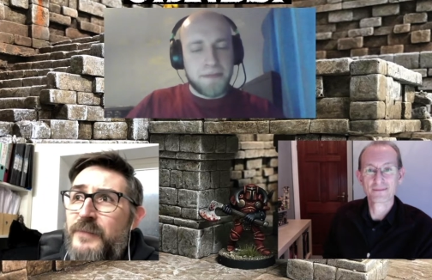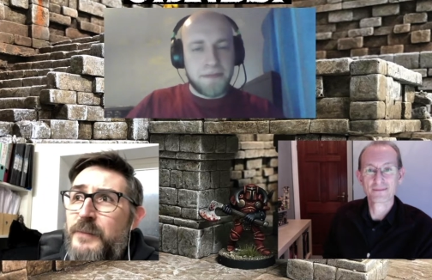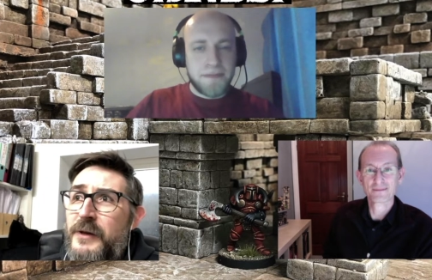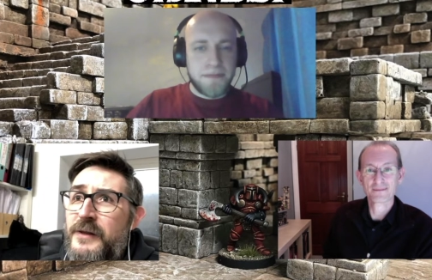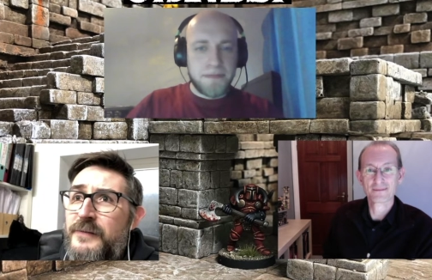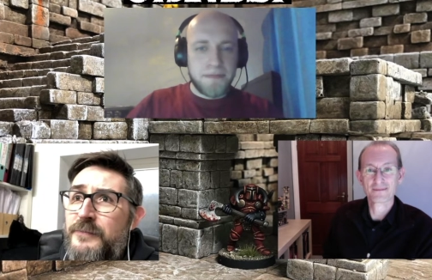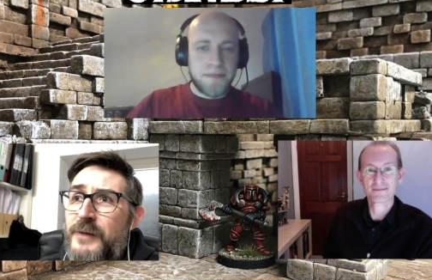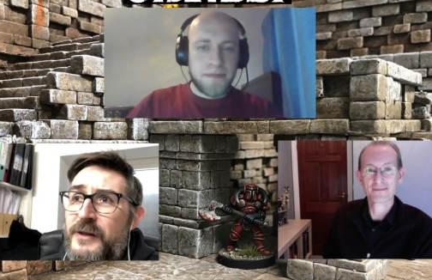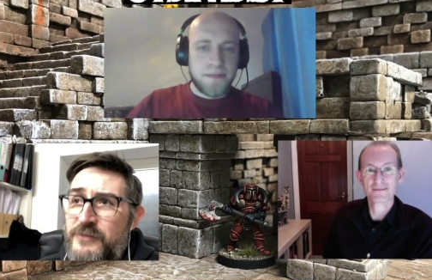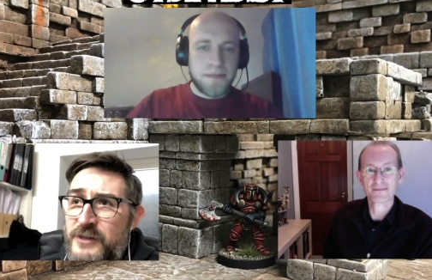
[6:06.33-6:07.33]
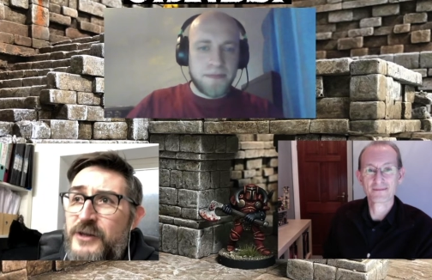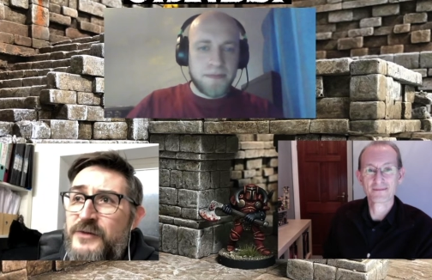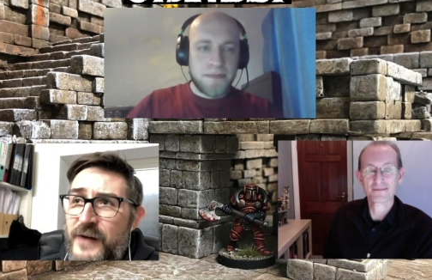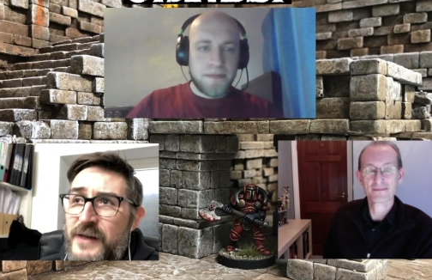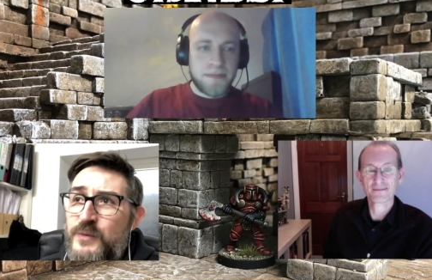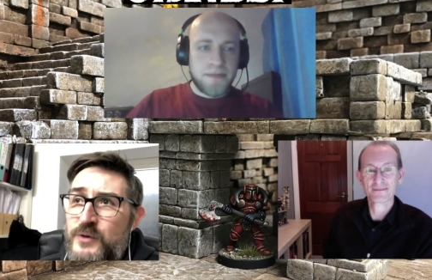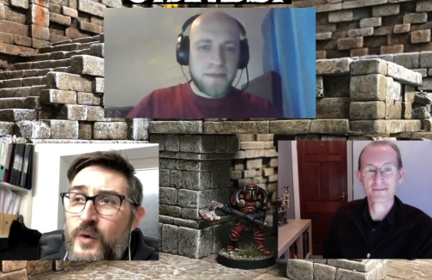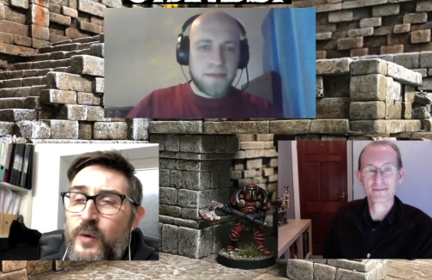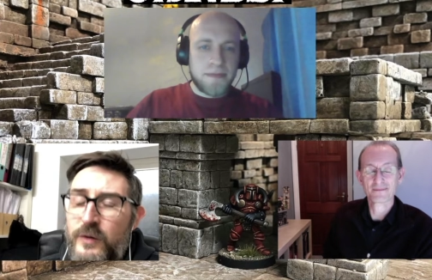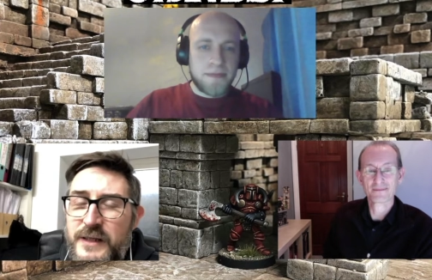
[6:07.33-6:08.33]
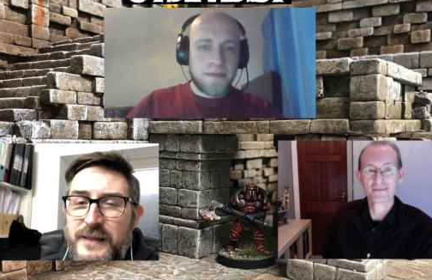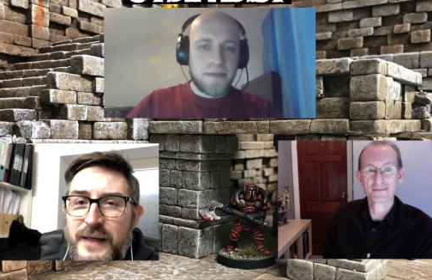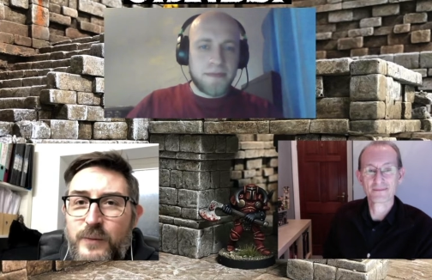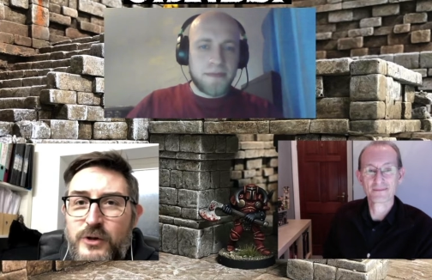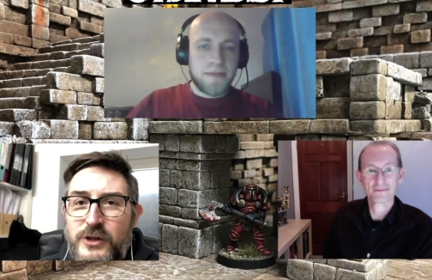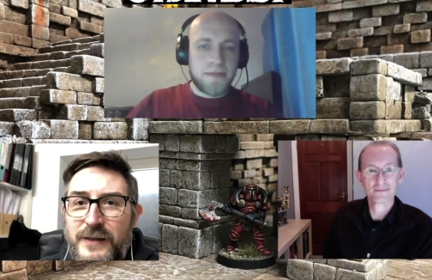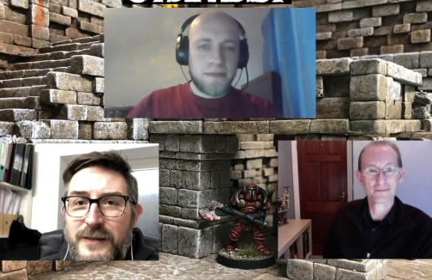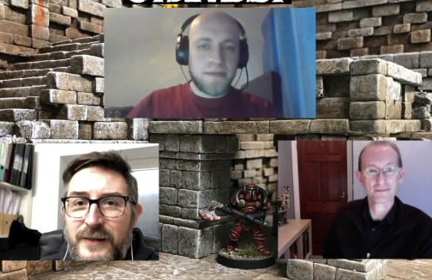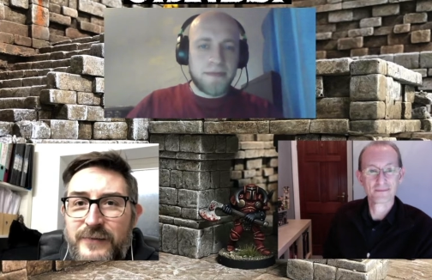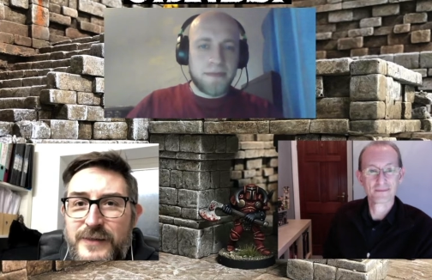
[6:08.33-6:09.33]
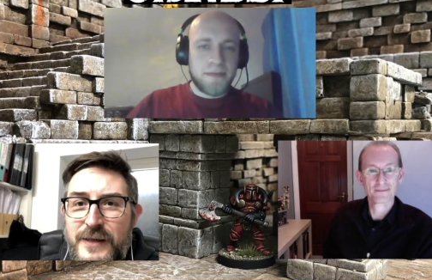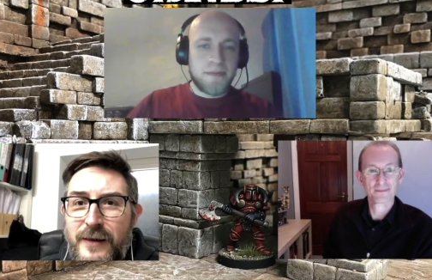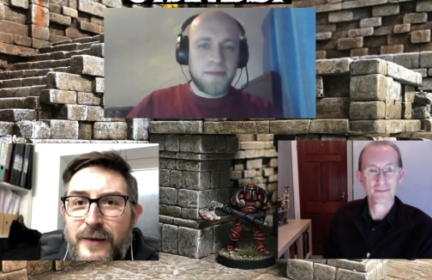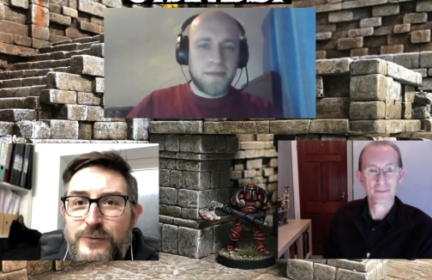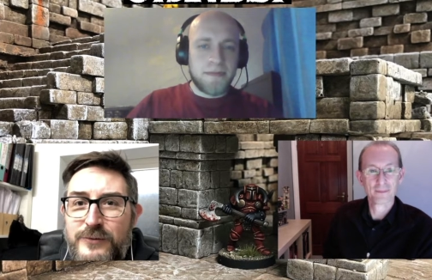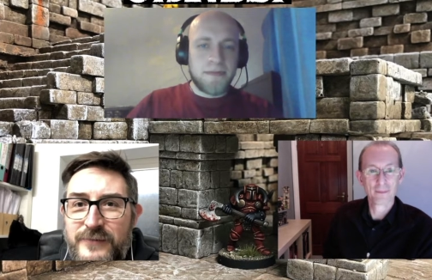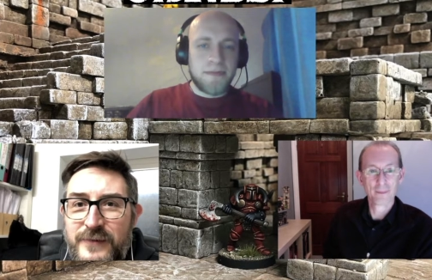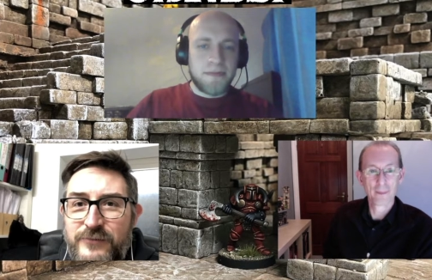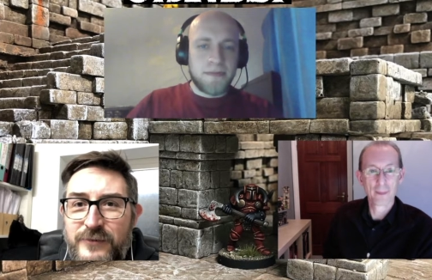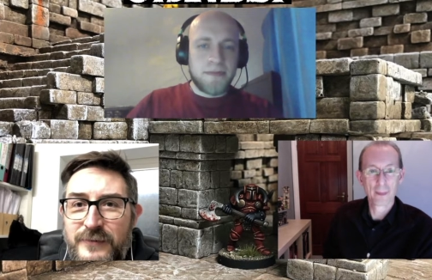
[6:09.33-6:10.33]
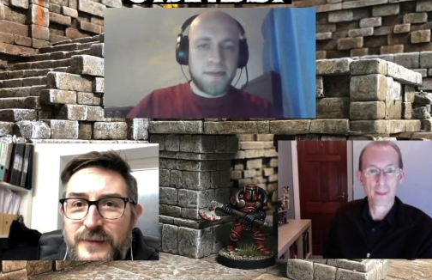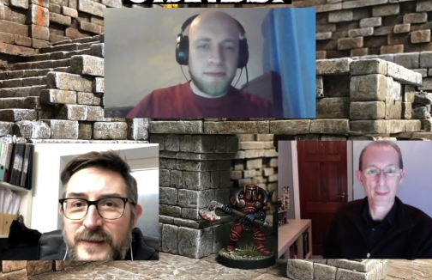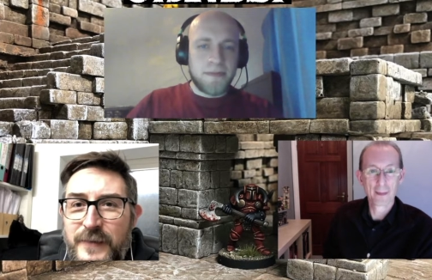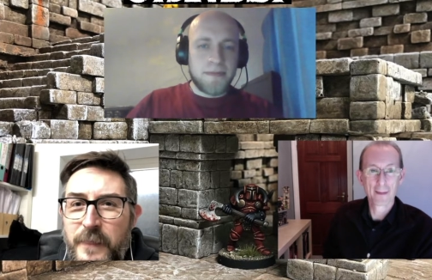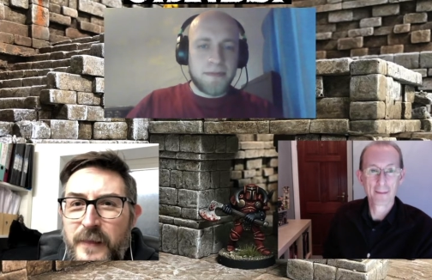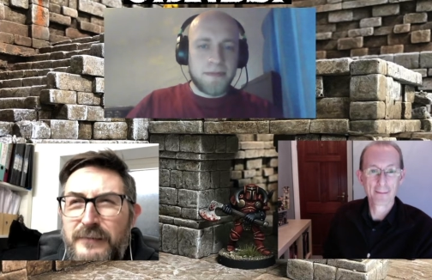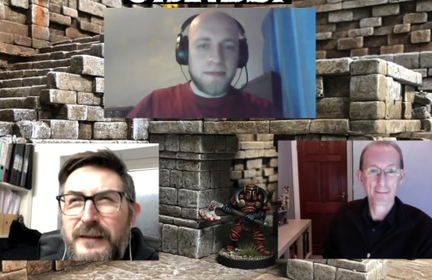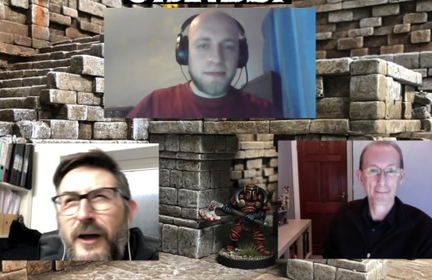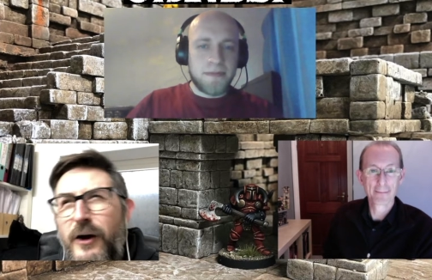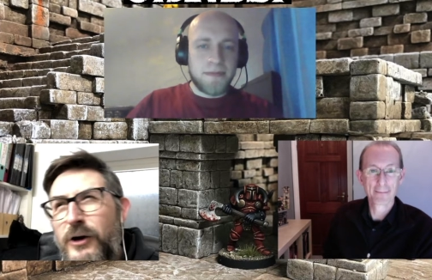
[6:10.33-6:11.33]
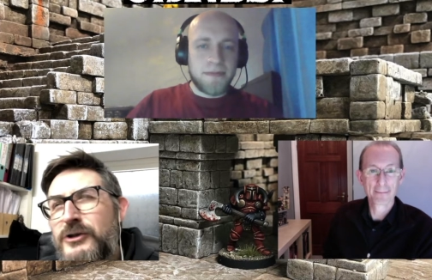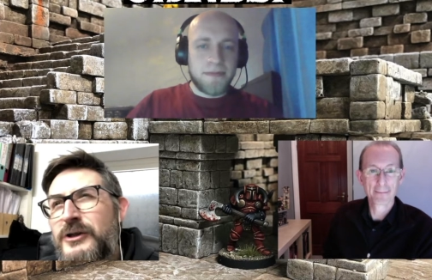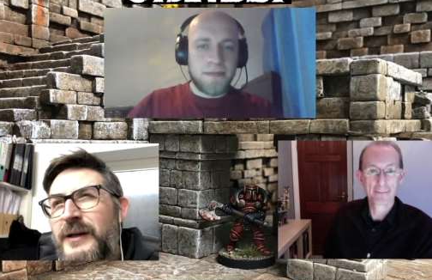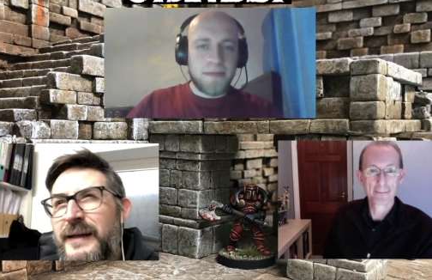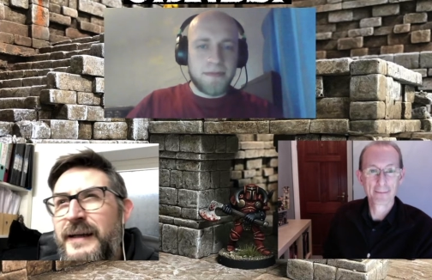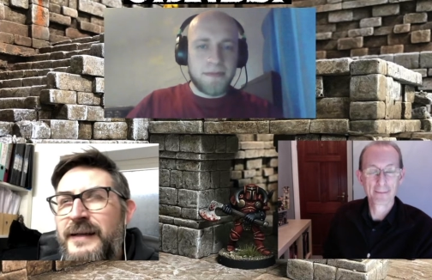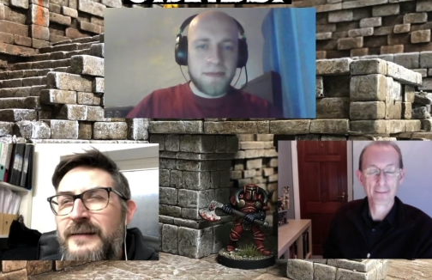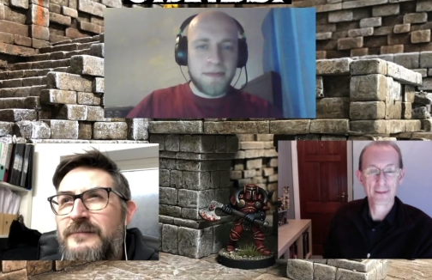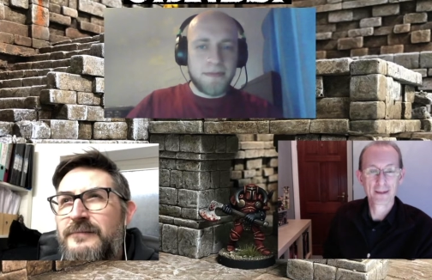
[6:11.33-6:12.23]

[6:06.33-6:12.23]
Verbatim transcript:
Speaker 1: But the research phase was all sitting down and watching kind of loads of different, largely